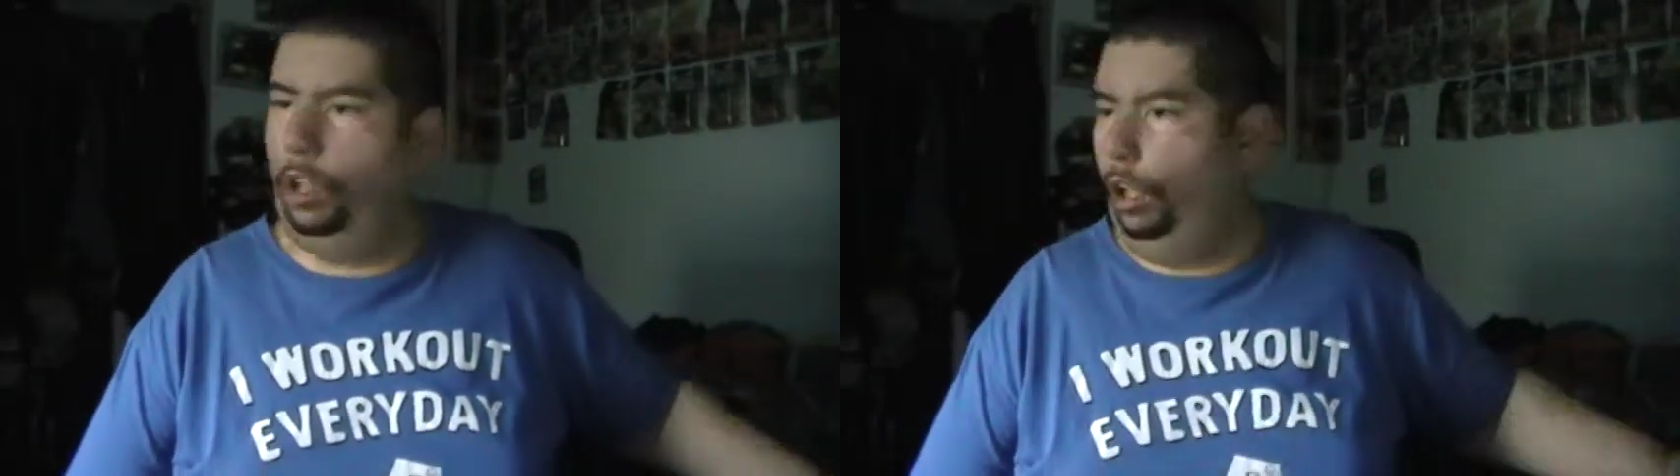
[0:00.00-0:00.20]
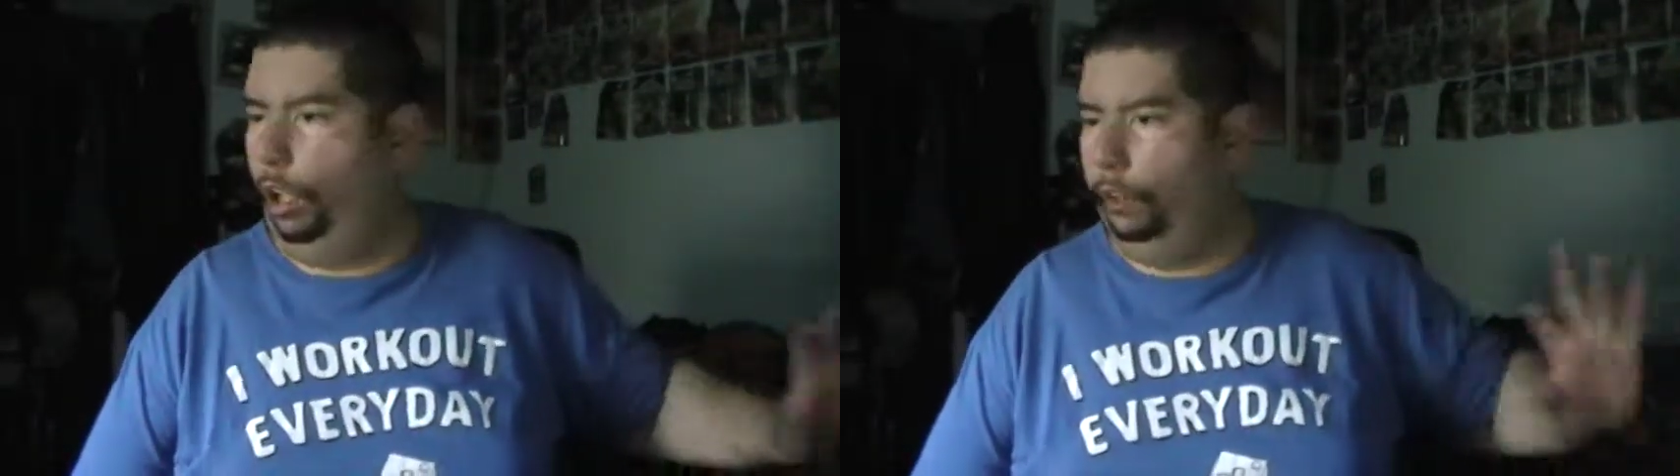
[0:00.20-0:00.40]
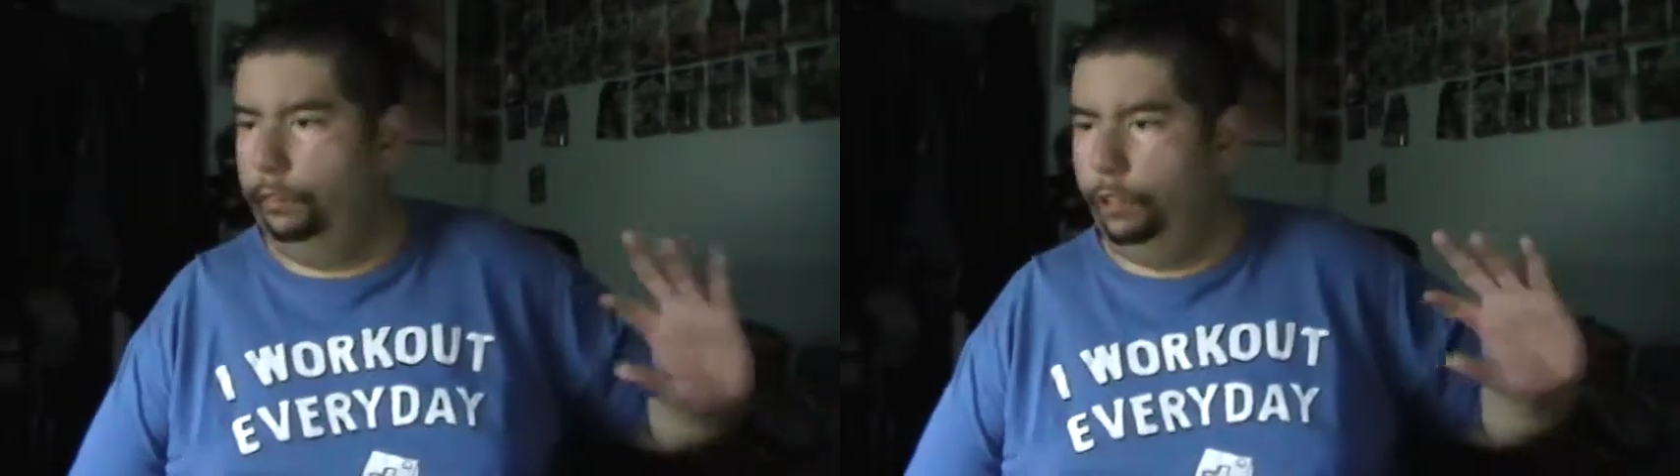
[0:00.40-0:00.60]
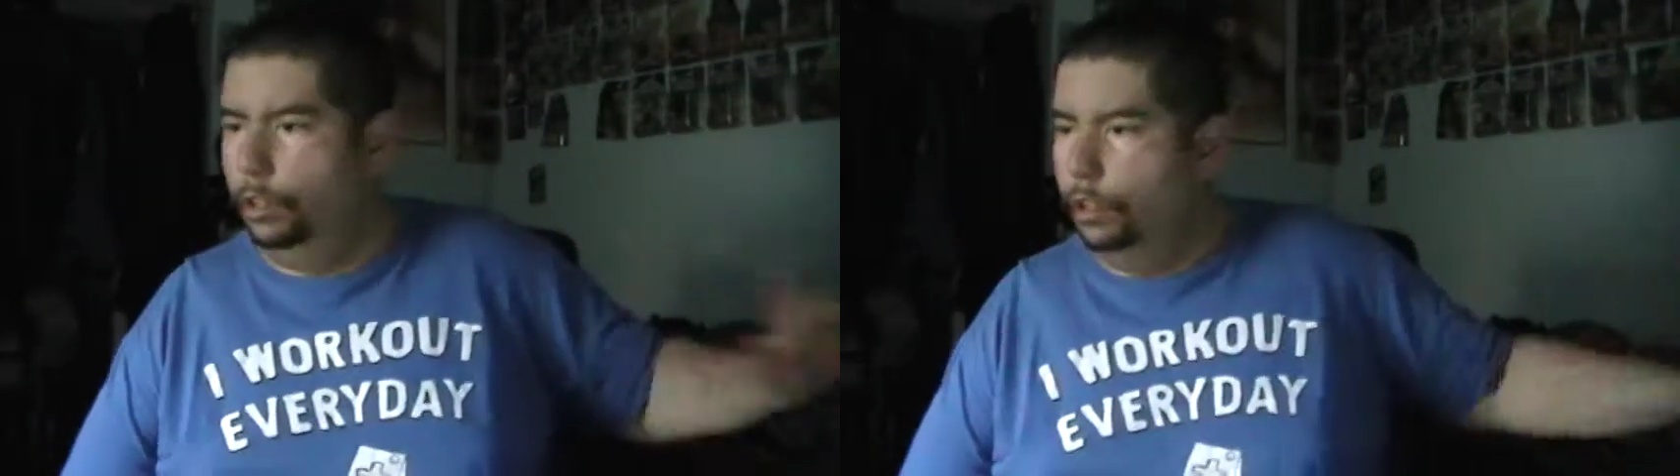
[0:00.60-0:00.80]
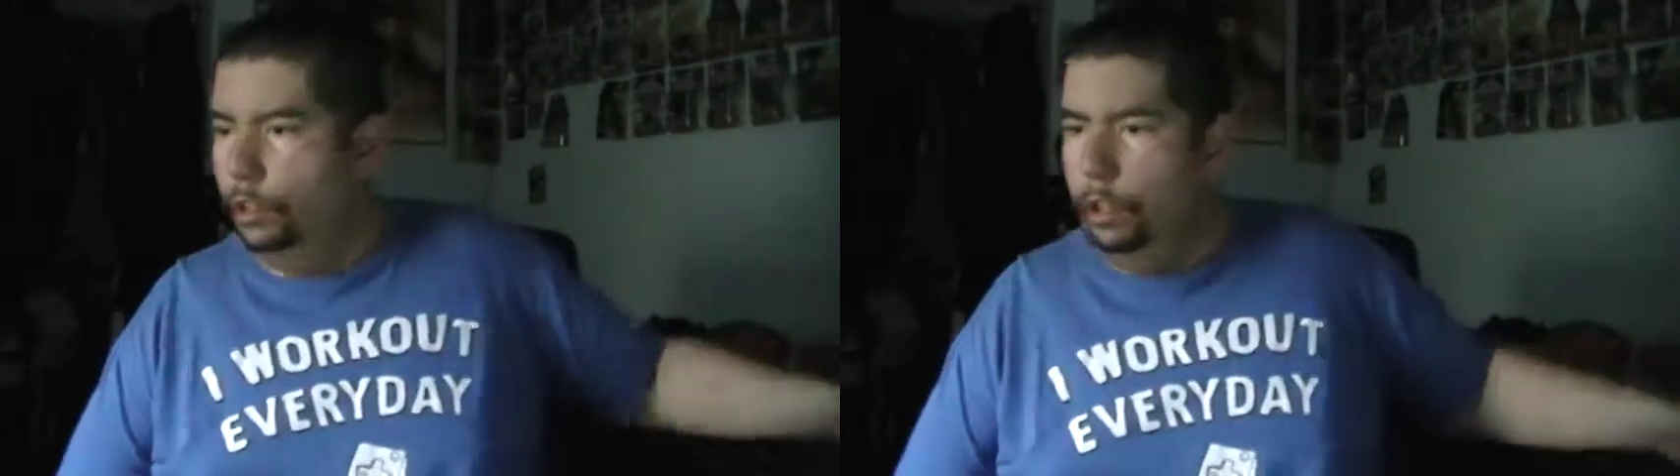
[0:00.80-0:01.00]

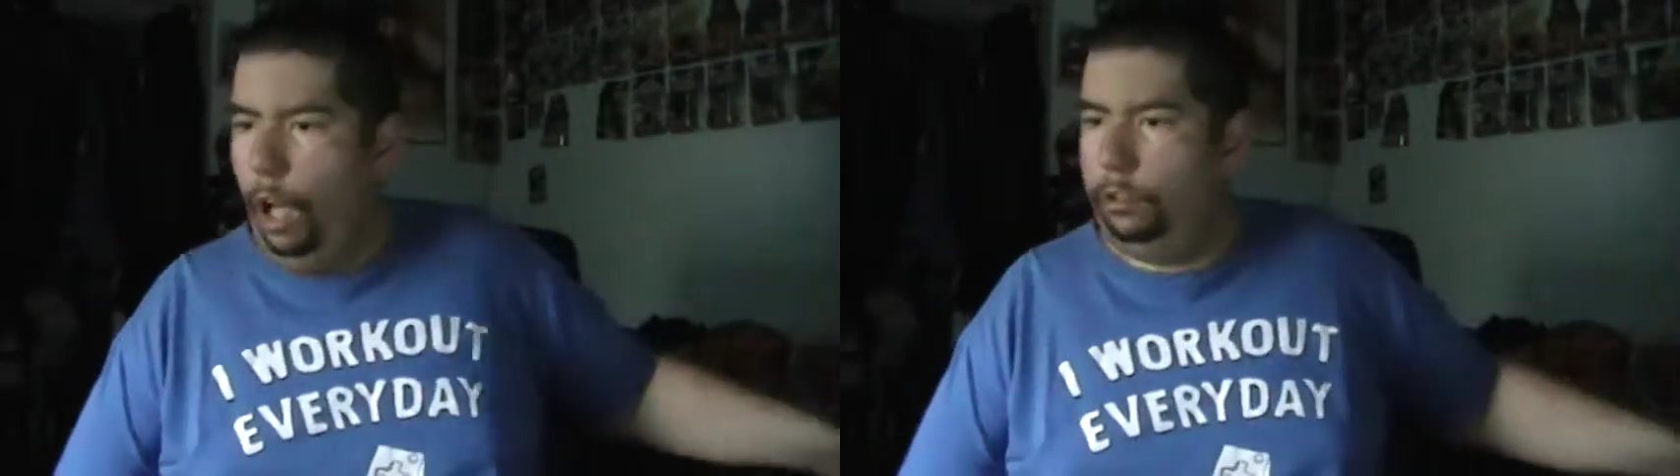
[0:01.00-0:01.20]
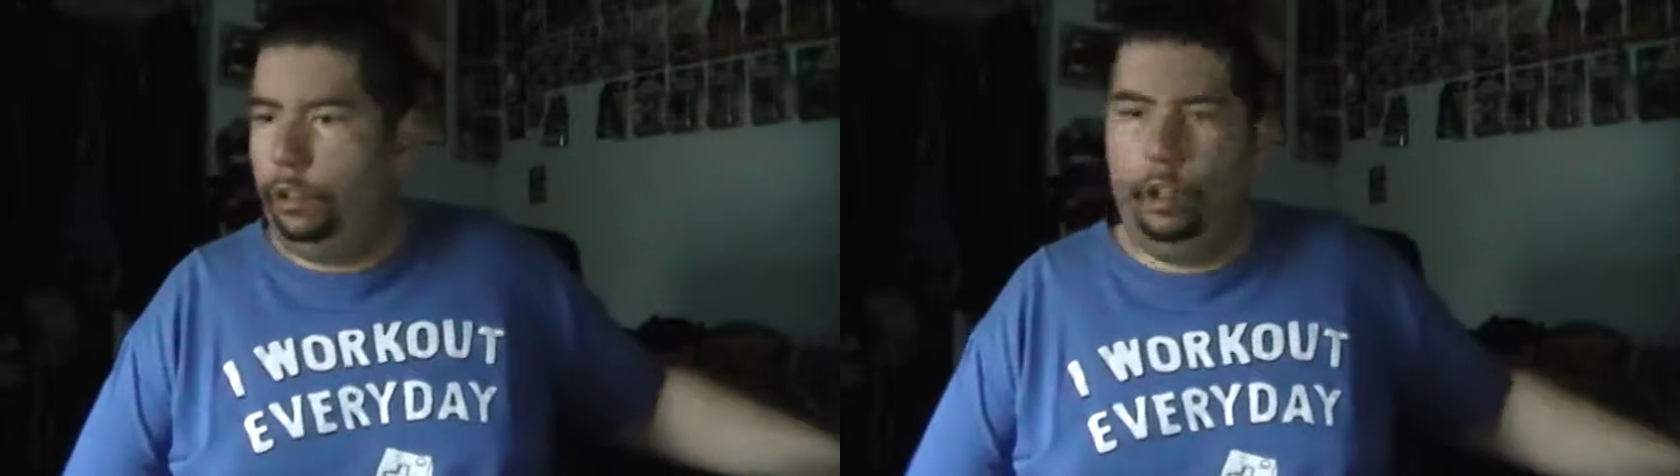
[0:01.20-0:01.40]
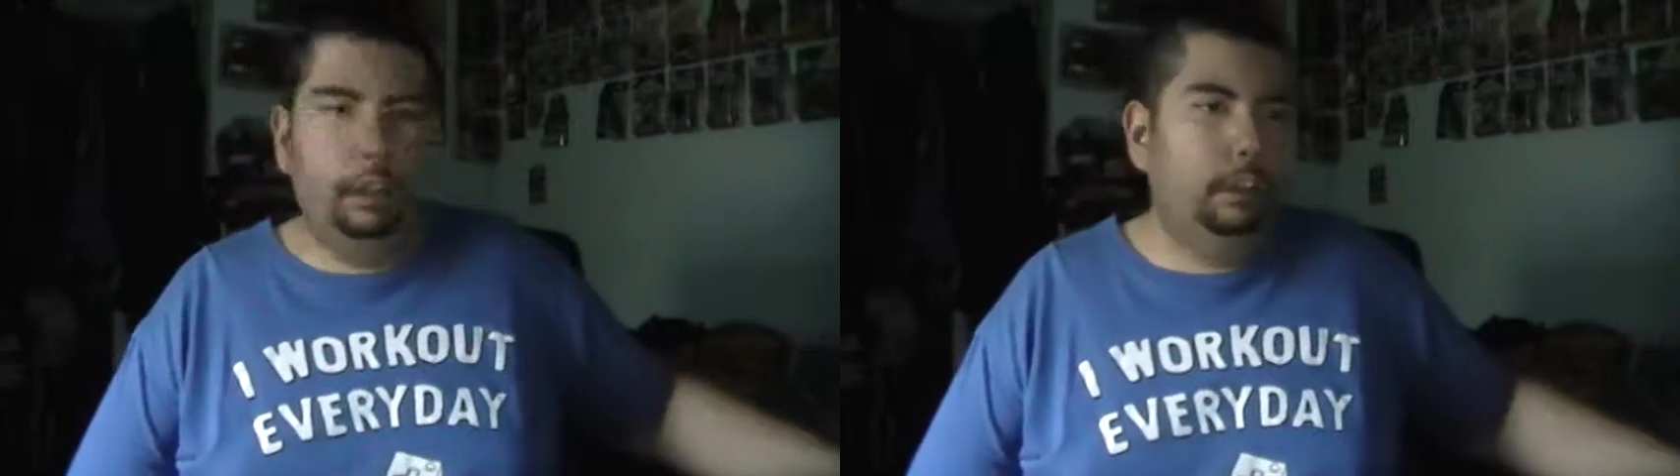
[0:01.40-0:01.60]
I figured,